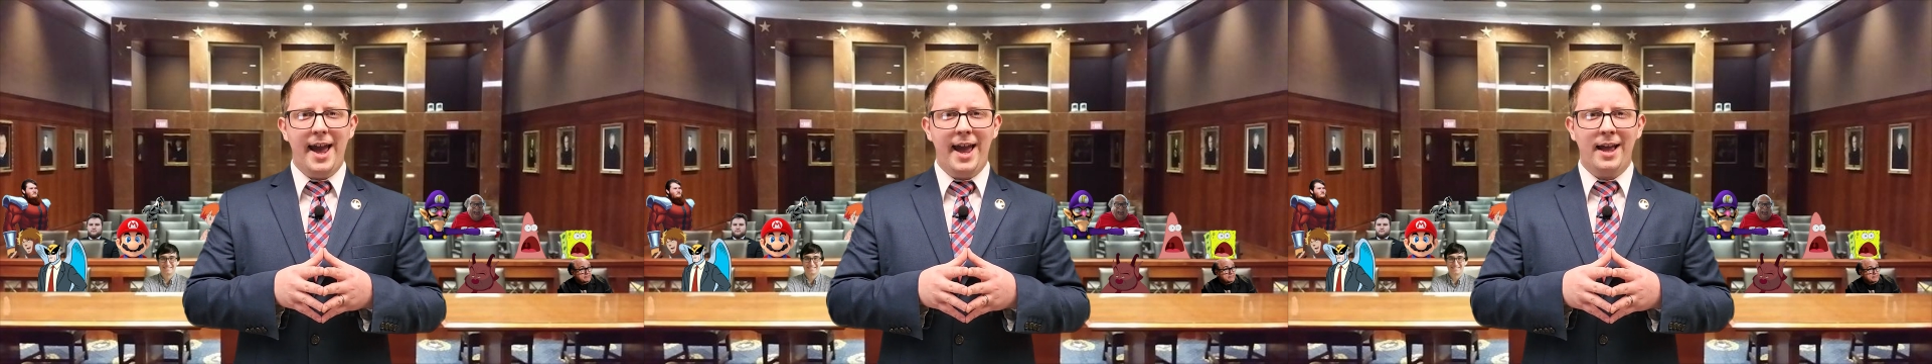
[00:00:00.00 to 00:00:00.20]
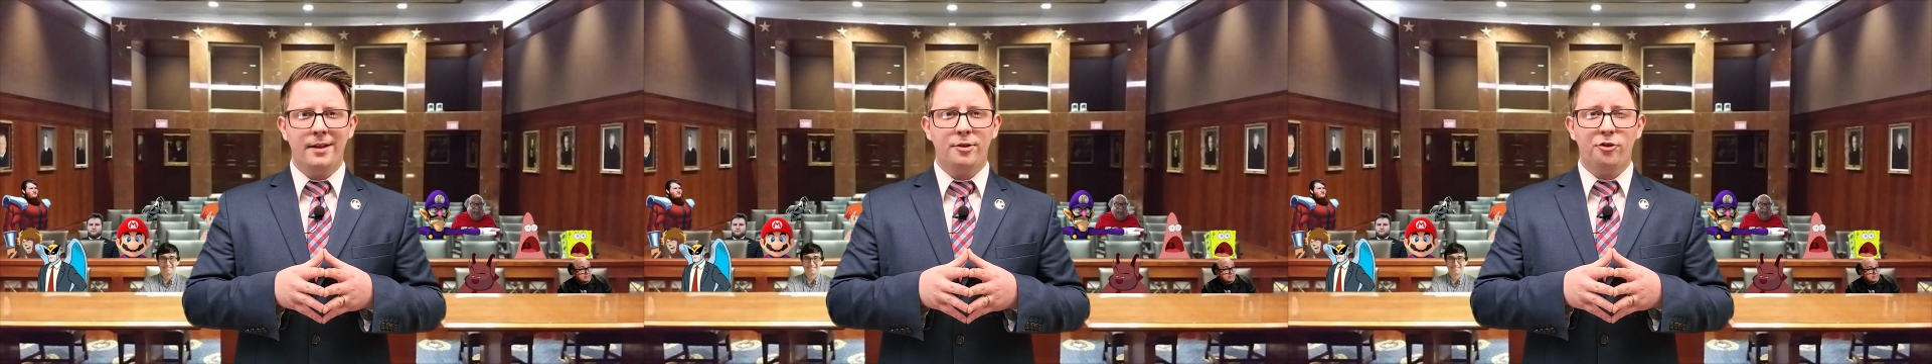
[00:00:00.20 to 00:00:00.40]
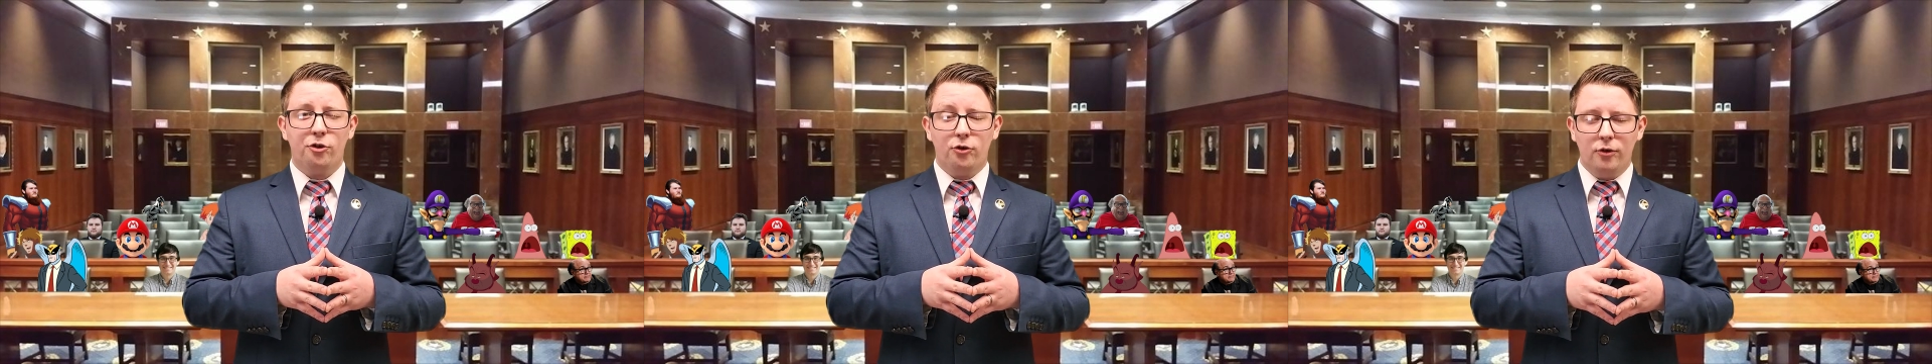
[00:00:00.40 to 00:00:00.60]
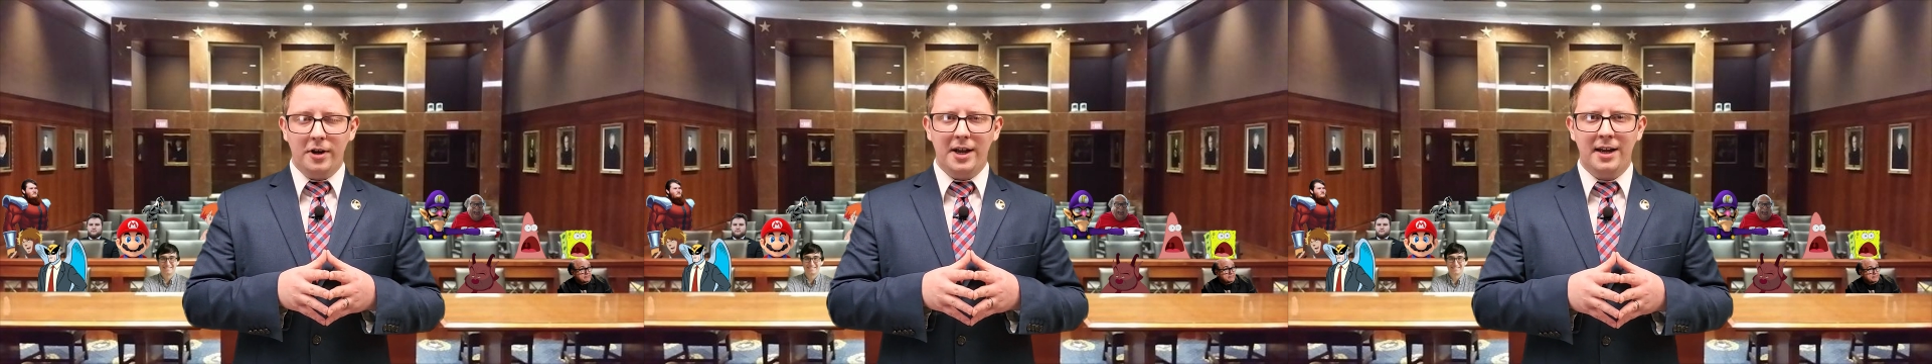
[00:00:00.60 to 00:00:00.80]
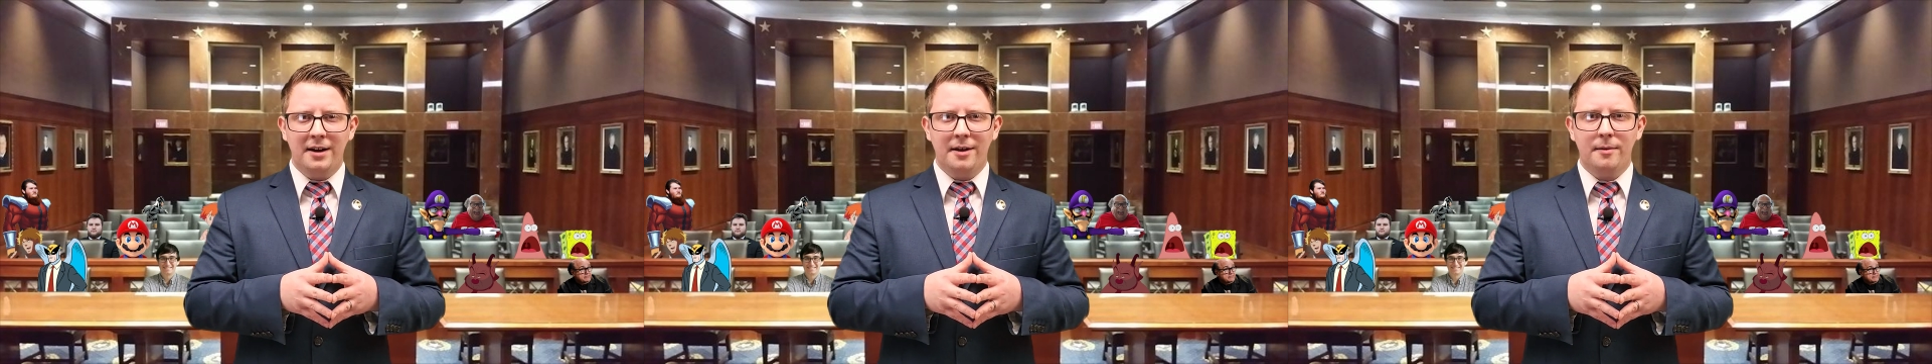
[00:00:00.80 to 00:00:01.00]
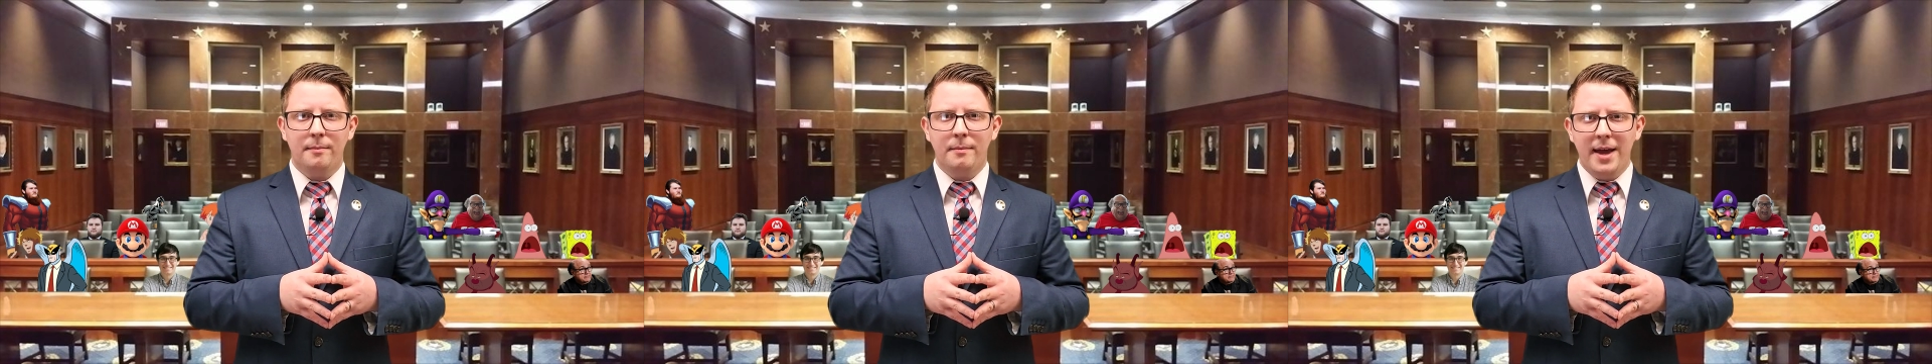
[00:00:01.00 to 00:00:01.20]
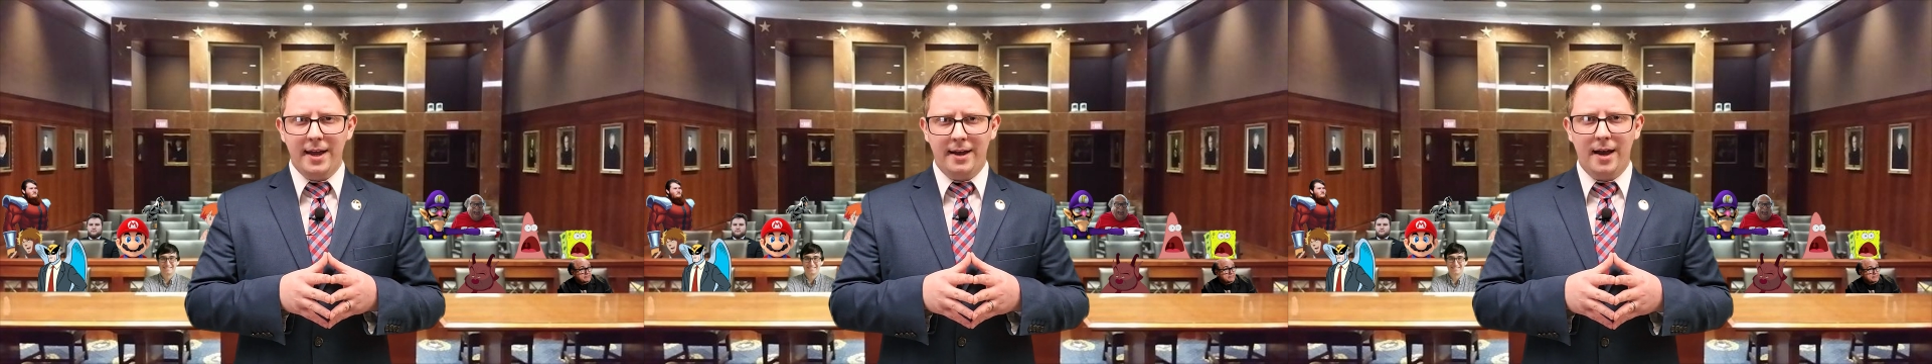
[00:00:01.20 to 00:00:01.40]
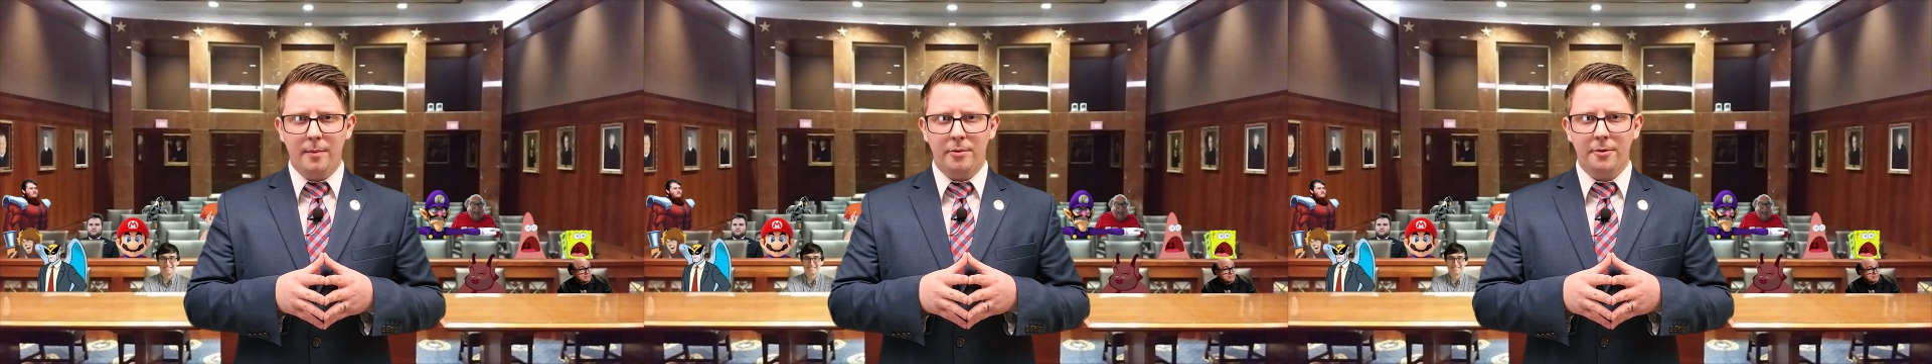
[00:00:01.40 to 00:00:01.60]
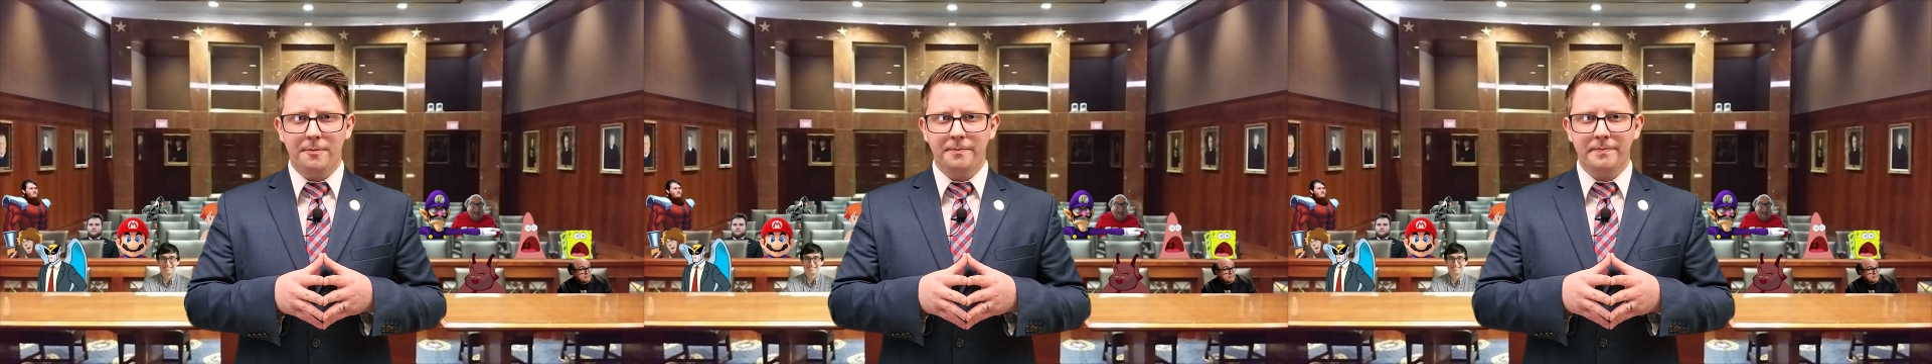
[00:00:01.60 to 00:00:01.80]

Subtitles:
and screen makeup.